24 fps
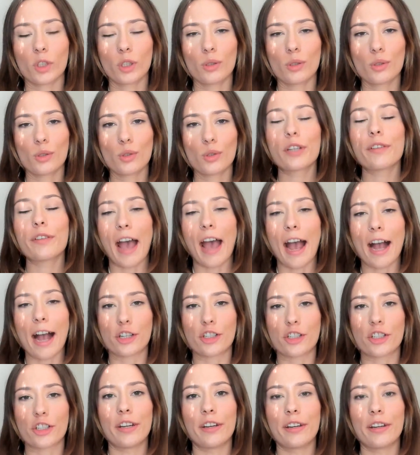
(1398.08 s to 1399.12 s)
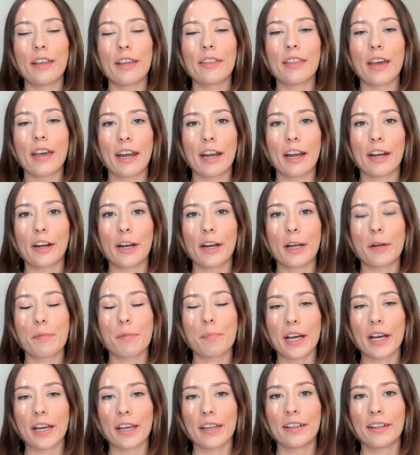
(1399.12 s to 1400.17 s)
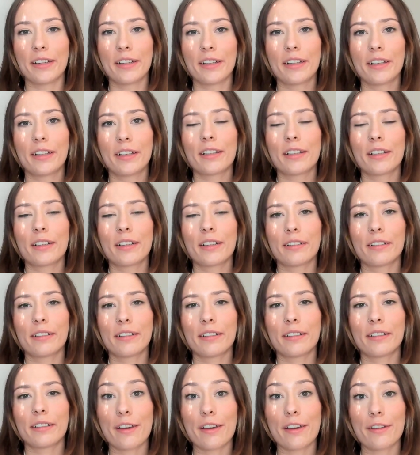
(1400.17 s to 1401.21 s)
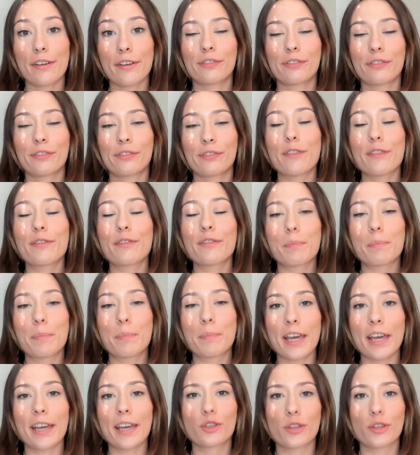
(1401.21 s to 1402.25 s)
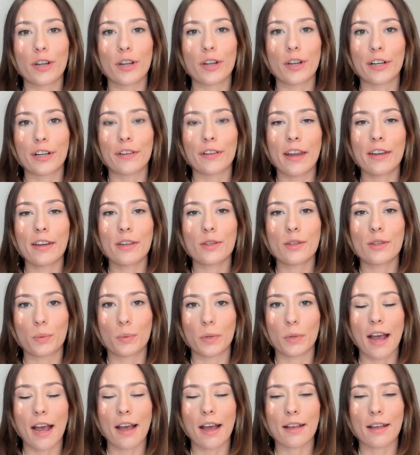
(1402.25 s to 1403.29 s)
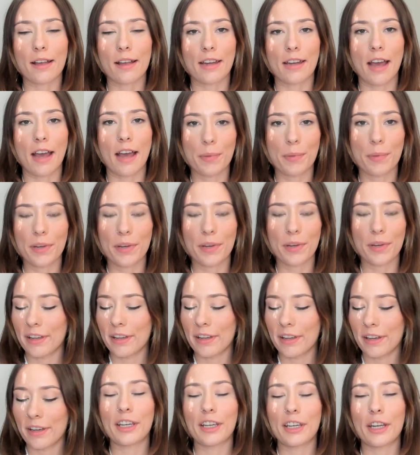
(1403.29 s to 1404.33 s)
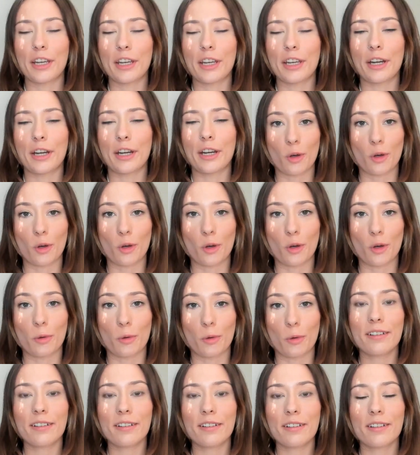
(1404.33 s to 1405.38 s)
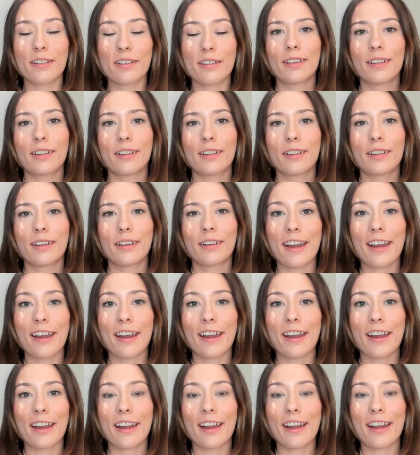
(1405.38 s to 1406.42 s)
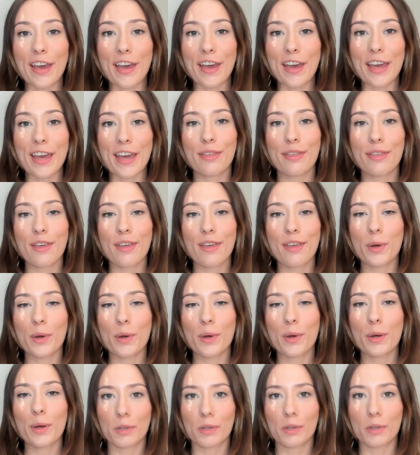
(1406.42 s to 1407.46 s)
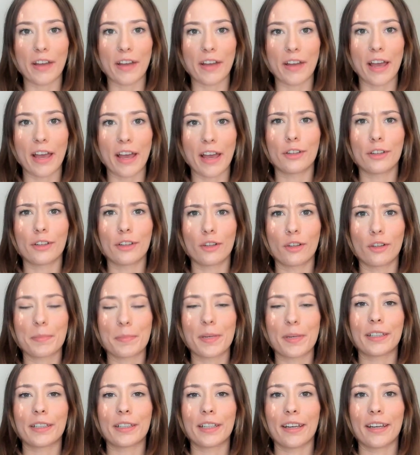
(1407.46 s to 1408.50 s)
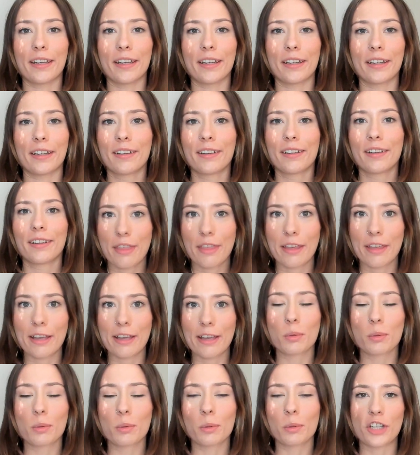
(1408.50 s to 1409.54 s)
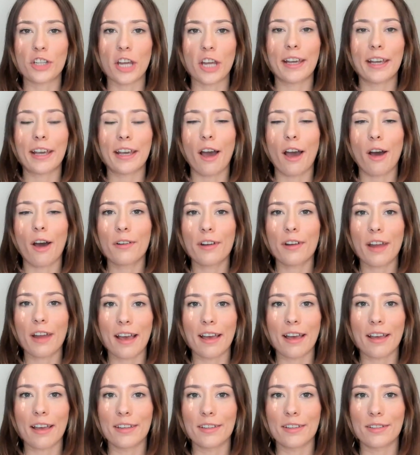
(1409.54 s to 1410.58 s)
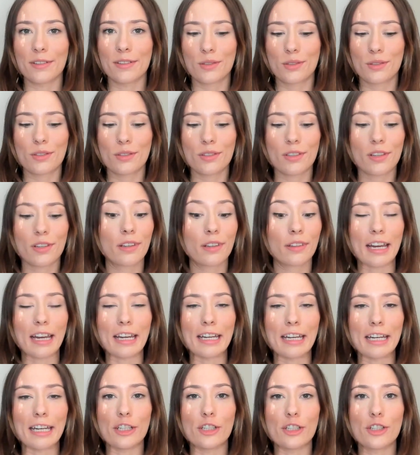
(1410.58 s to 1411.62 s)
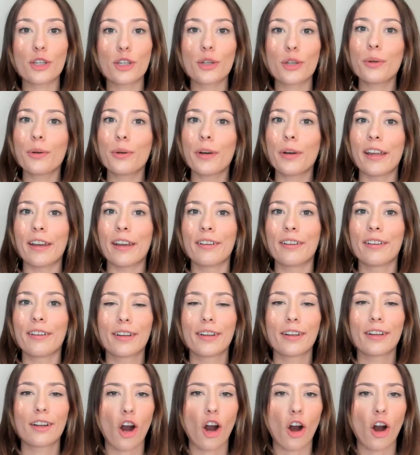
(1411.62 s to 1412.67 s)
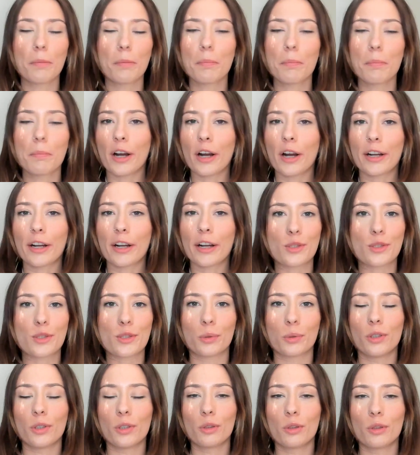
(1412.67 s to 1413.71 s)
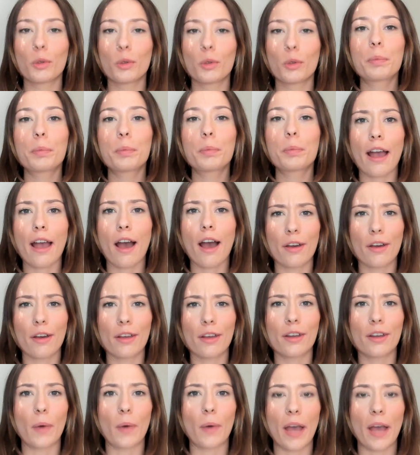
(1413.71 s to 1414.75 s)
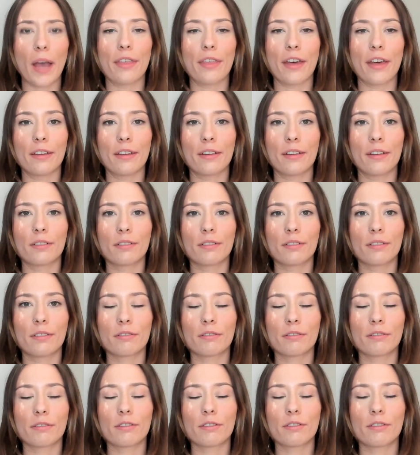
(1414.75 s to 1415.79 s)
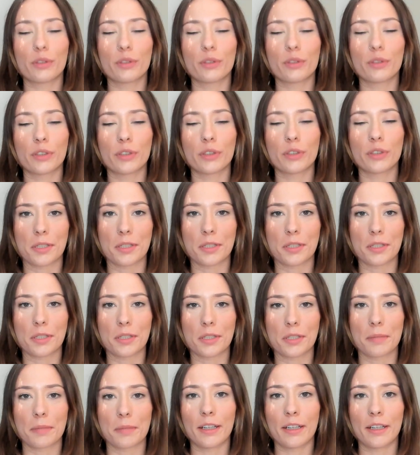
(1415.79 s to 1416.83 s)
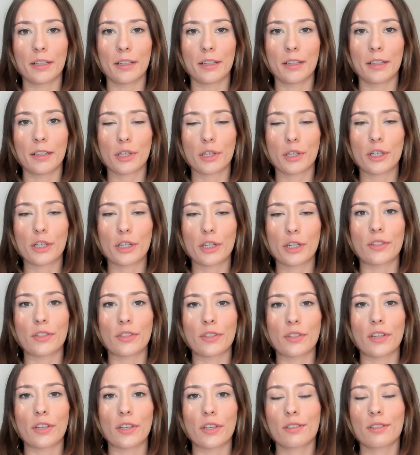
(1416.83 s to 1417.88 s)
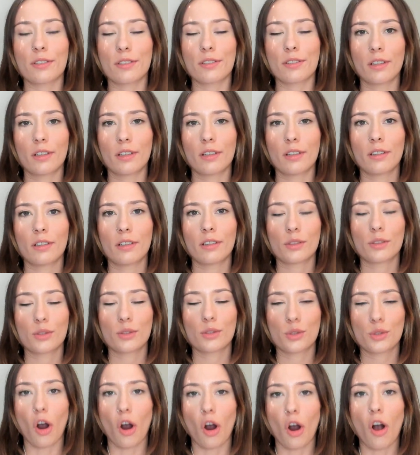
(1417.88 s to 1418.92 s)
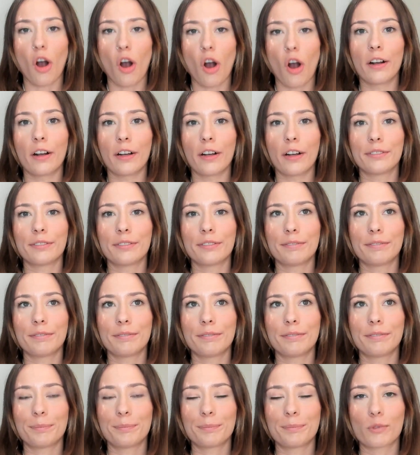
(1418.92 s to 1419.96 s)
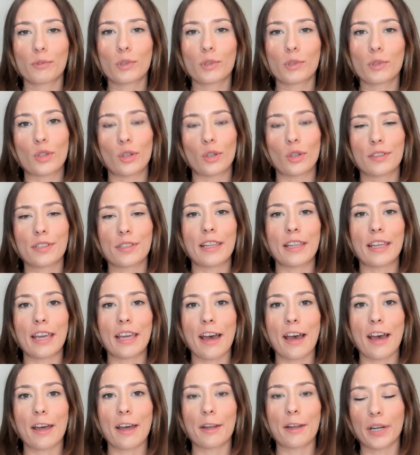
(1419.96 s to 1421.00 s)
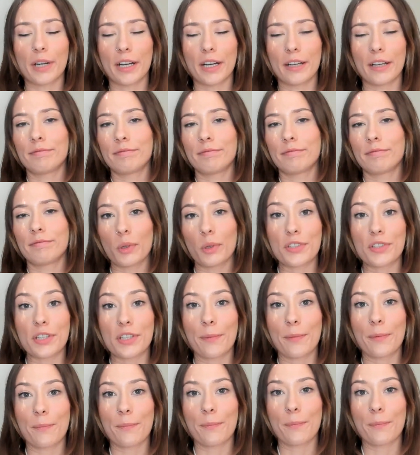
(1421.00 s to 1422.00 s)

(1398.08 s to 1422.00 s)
sort of action in that area. But if a big trigger event is what has to happen, then, so be it. I have faith that we will prevail and ultimately things will shake out as they need to, and our markets will play out in a way that hopefully ultimately produces strong results in the end, but we'll see.